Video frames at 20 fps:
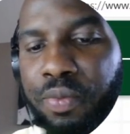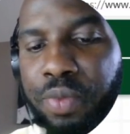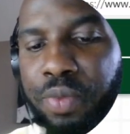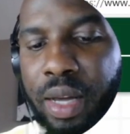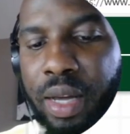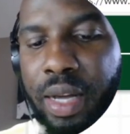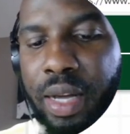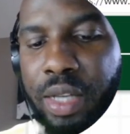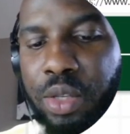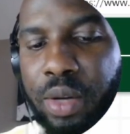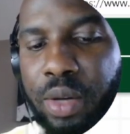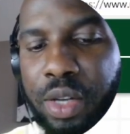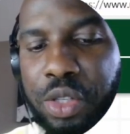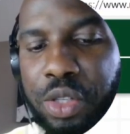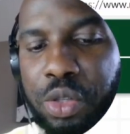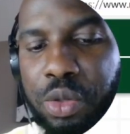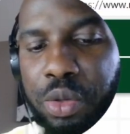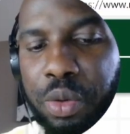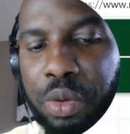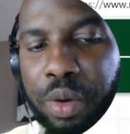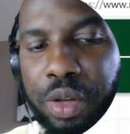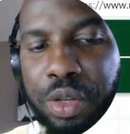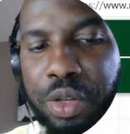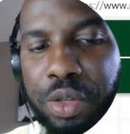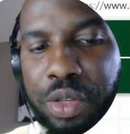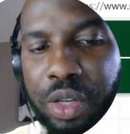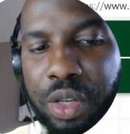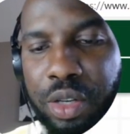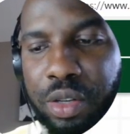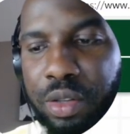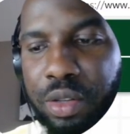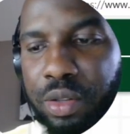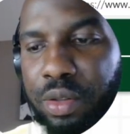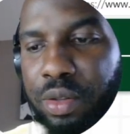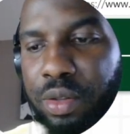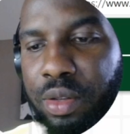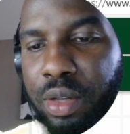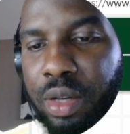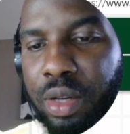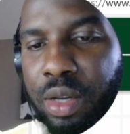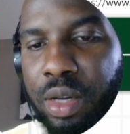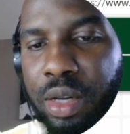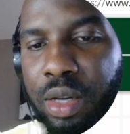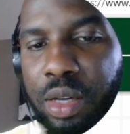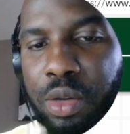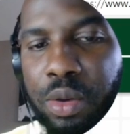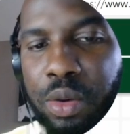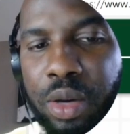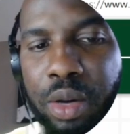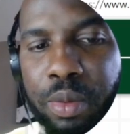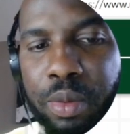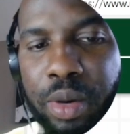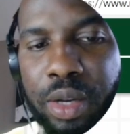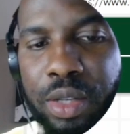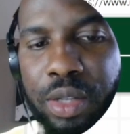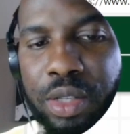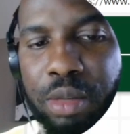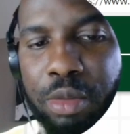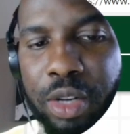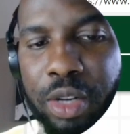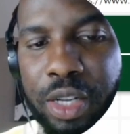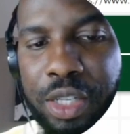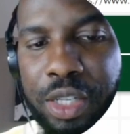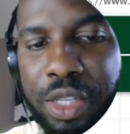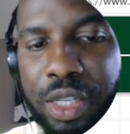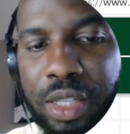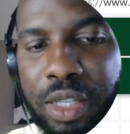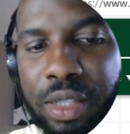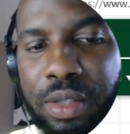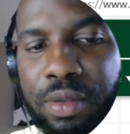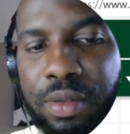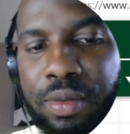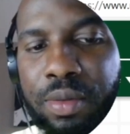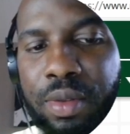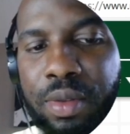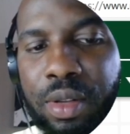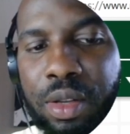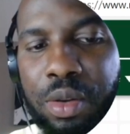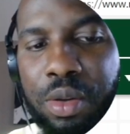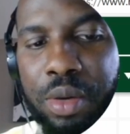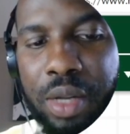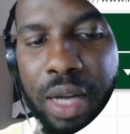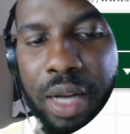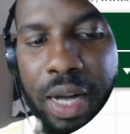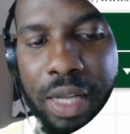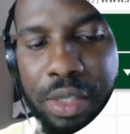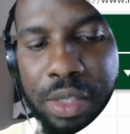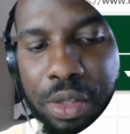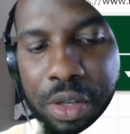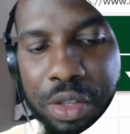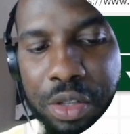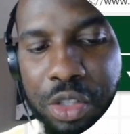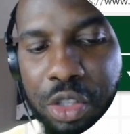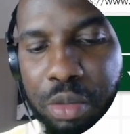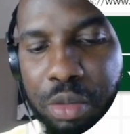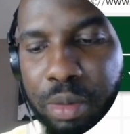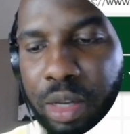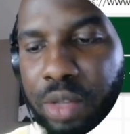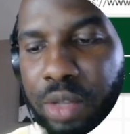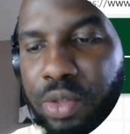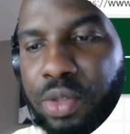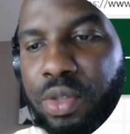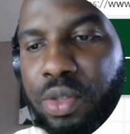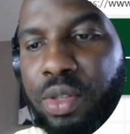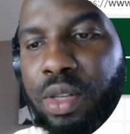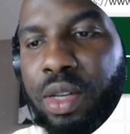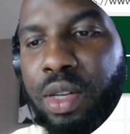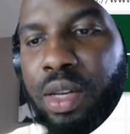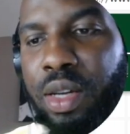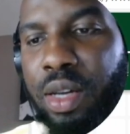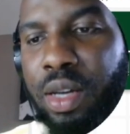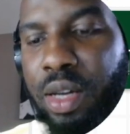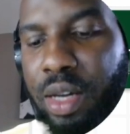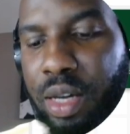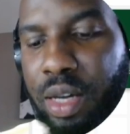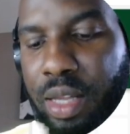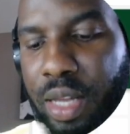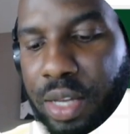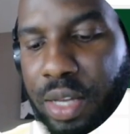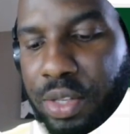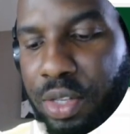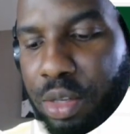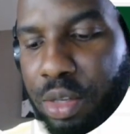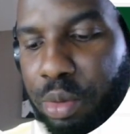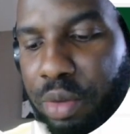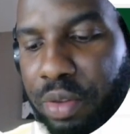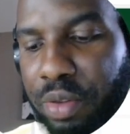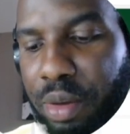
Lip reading: As long as you create your circuit, you can run the simulation, you can add your instruments, and that's it. We've come